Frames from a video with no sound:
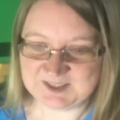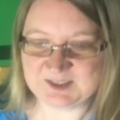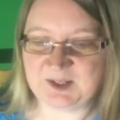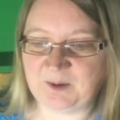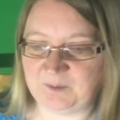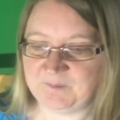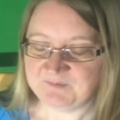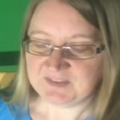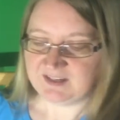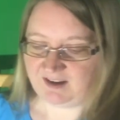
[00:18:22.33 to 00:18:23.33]
So,
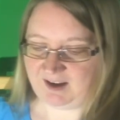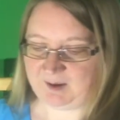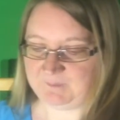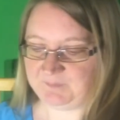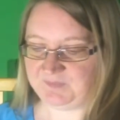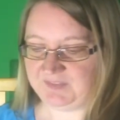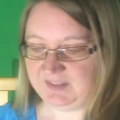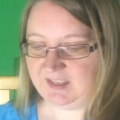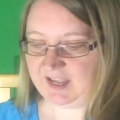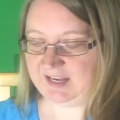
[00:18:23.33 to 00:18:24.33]

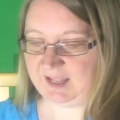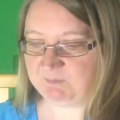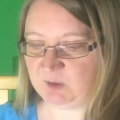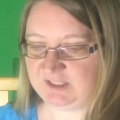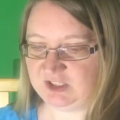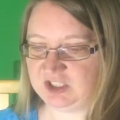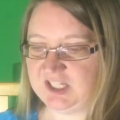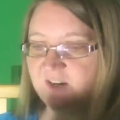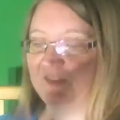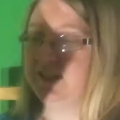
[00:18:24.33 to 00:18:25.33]
and I'm going to
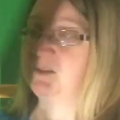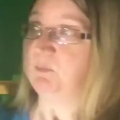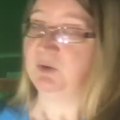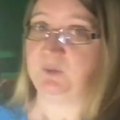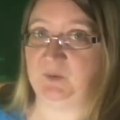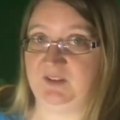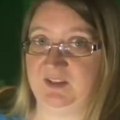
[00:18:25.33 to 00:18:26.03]
share this book with